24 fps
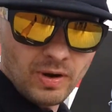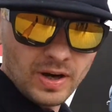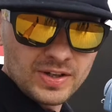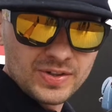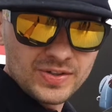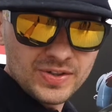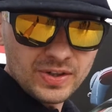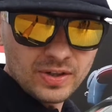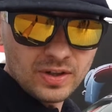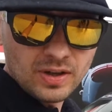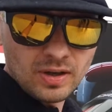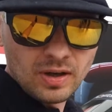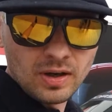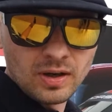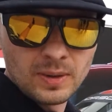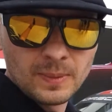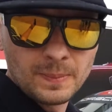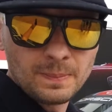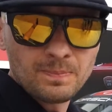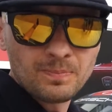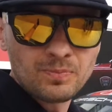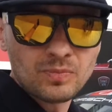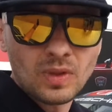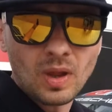racing car,
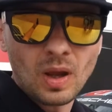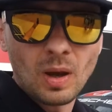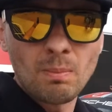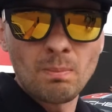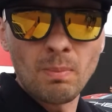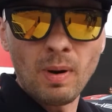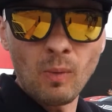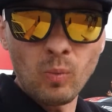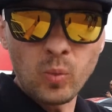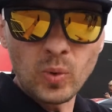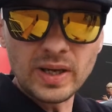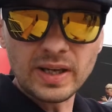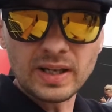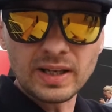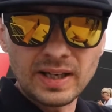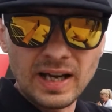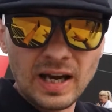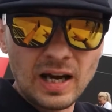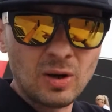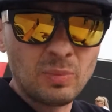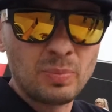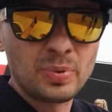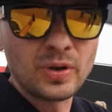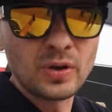but we can
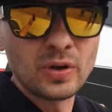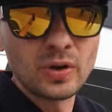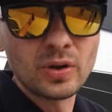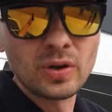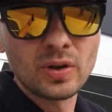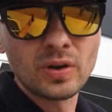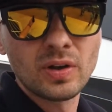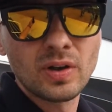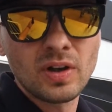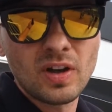help you